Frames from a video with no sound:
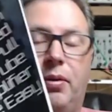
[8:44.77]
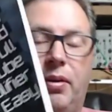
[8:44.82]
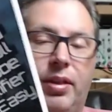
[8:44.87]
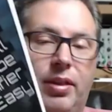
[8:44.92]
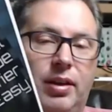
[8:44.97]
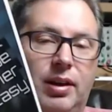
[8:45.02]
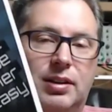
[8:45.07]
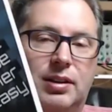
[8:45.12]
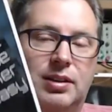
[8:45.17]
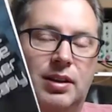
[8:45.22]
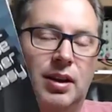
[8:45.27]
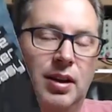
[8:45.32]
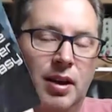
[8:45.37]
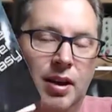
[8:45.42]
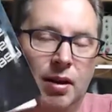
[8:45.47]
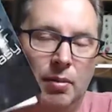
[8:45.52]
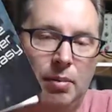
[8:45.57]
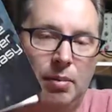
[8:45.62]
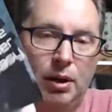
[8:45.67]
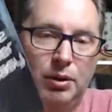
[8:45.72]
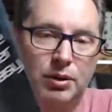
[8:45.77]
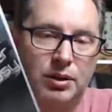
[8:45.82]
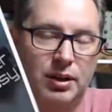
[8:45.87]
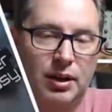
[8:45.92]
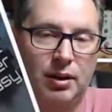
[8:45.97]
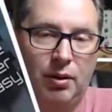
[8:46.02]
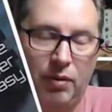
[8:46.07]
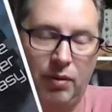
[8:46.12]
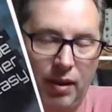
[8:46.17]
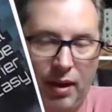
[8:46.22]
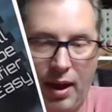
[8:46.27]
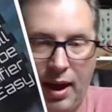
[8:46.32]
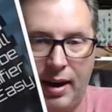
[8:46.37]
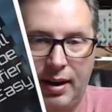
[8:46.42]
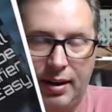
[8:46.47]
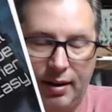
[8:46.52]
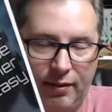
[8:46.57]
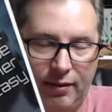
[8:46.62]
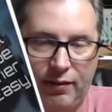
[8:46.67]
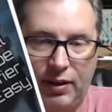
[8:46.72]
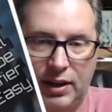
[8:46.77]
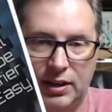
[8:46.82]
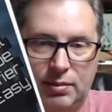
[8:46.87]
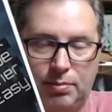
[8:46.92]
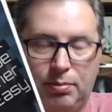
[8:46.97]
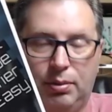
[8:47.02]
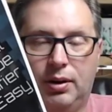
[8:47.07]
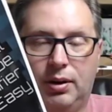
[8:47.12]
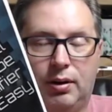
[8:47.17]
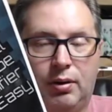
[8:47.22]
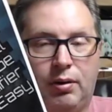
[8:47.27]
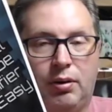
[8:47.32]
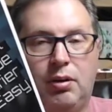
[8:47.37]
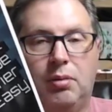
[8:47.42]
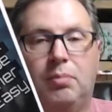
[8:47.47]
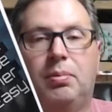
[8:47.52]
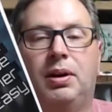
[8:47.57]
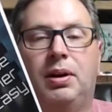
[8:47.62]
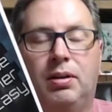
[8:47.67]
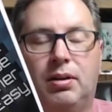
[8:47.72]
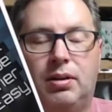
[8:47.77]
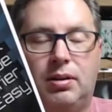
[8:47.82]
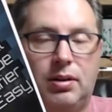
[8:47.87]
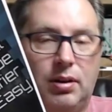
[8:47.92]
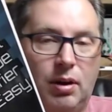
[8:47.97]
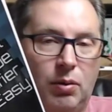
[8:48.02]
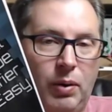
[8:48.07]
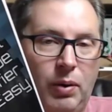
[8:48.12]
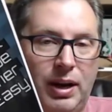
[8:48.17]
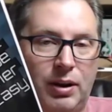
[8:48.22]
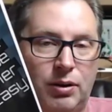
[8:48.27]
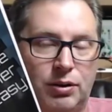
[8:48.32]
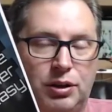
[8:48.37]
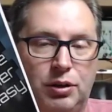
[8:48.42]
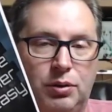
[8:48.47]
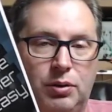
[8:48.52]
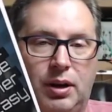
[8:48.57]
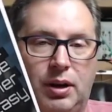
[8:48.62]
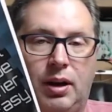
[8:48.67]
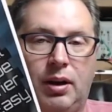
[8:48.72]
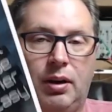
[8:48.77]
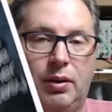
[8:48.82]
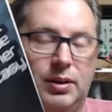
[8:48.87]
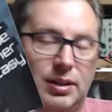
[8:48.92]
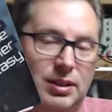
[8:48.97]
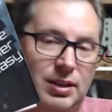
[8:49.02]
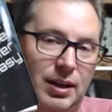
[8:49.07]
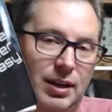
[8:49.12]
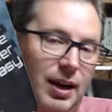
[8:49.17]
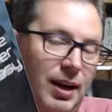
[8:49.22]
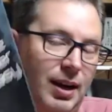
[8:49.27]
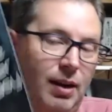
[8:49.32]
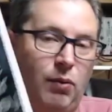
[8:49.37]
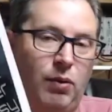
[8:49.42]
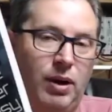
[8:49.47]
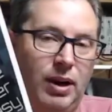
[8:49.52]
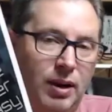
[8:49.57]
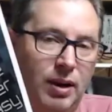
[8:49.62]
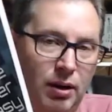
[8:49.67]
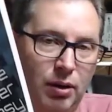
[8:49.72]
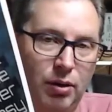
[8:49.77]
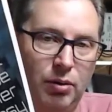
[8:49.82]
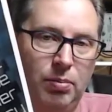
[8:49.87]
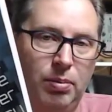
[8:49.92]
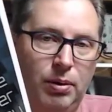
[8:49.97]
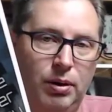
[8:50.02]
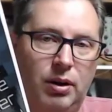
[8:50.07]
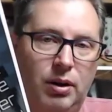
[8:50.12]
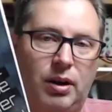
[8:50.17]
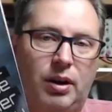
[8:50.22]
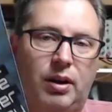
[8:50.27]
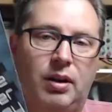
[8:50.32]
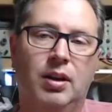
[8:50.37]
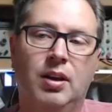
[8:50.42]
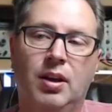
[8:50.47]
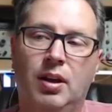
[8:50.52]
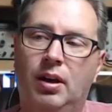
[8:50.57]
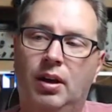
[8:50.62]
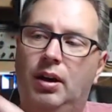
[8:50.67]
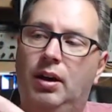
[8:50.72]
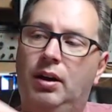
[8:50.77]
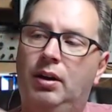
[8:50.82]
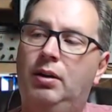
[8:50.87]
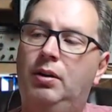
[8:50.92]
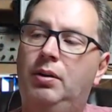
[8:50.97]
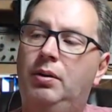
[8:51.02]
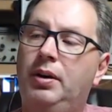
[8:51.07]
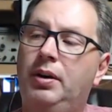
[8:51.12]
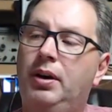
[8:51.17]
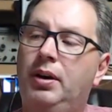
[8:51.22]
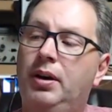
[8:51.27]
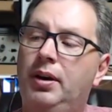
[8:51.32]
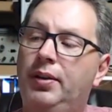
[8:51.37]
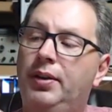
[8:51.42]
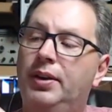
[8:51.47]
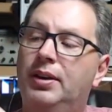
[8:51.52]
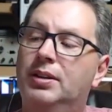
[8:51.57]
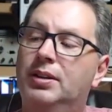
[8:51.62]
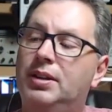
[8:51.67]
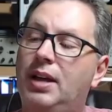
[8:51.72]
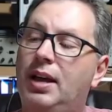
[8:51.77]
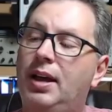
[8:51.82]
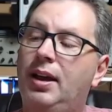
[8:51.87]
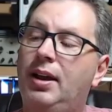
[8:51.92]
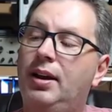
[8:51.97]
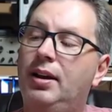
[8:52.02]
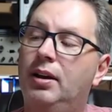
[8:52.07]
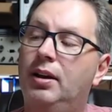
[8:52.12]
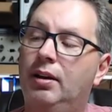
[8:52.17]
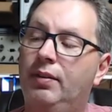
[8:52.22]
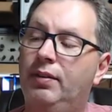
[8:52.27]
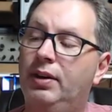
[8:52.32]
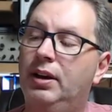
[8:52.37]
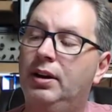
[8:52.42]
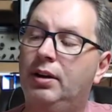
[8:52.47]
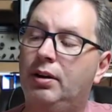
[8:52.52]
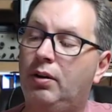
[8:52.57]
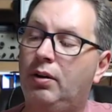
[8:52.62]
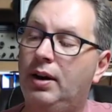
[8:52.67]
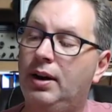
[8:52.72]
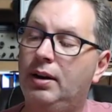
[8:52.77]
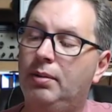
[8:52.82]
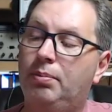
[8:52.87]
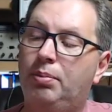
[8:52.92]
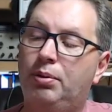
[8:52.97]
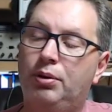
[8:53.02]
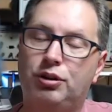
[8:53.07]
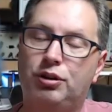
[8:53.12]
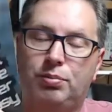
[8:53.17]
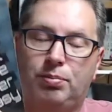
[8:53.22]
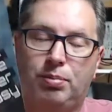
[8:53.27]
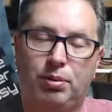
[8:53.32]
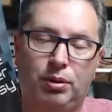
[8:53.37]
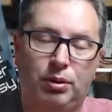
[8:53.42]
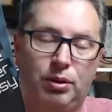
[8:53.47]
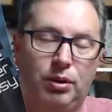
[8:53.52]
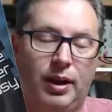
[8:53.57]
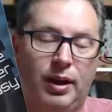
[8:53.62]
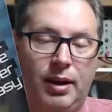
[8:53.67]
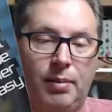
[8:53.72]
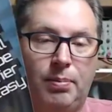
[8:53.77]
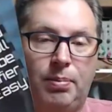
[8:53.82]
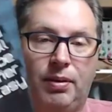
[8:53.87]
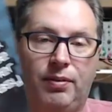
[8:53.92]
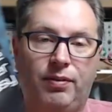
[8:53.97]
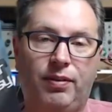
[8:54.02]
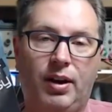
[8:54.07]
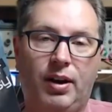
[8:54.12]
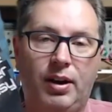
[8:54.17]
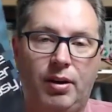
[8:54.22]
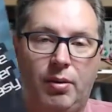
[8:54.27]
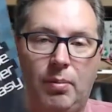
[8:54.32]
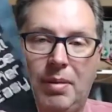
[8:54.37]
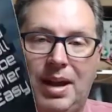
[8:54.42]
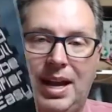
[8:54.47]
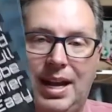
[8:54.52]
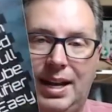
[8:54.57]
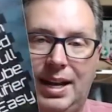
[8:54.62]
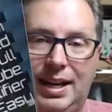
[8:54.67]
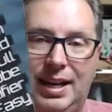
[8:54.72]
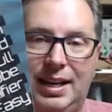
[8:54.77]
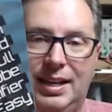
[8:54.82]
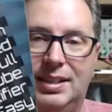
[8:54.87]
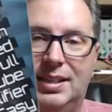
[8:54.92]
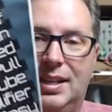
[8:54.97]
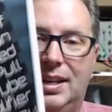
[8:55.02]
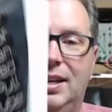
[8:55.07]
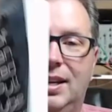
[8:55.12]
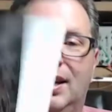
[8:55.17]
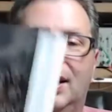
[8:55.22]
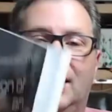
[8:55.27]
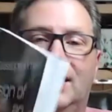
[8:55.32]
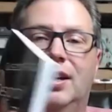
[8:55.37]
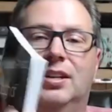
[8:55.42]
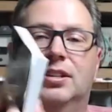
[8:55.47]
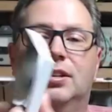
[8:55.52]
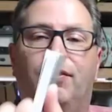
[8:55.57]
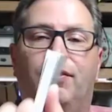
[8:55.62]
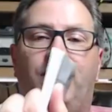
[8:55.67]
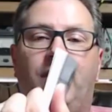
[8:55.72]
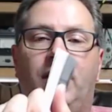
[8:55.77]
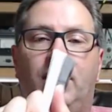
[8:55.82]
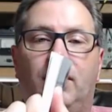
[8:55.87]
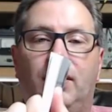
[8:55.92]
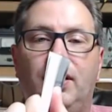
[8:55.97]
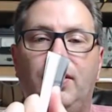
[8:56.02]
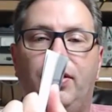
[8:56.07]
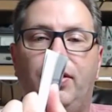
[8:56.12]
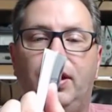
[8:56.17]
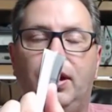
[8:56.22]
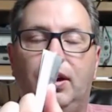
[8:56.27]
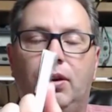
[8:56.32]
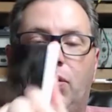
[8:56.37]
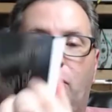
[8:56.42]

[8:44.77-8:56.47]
of this posted online in a Facebook group here a week or 2 ago and said, hey, I've written a new book on the design of an integrated push-pull amplifier made easy. It's a fairly thin